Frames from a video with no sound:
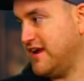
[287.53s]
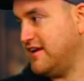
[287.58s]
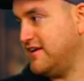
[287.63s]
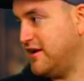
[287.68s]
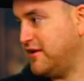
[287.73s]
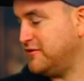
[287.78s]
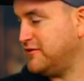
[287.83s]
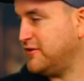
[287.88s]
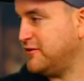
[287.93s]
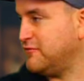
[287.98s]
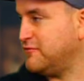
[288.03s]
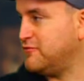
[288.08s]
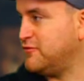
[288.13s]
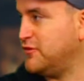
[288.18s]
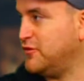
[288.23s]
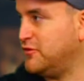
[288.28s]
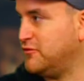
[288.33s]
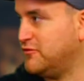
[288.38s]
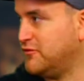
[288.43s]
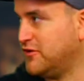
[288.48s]
digesting
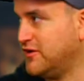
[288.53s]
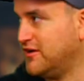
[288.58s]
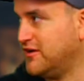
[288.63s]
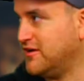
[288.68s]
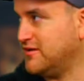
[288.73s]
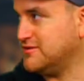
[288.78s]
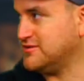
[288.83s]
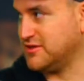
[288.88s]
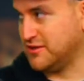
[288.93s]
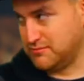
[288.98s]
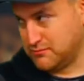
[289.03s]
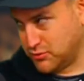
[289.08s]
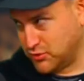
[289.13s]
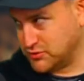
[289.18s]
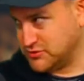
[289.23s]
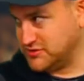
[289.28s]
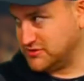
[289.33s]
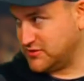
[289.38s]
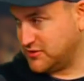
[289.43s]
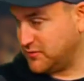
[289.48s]
food for certain
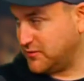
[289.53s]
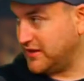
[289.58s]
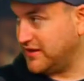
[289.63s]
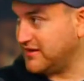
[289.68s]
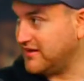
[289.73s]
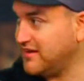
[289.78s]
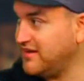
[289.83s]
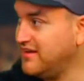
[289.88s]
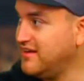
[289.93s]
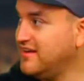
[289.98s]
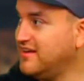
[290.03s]
portions of the week.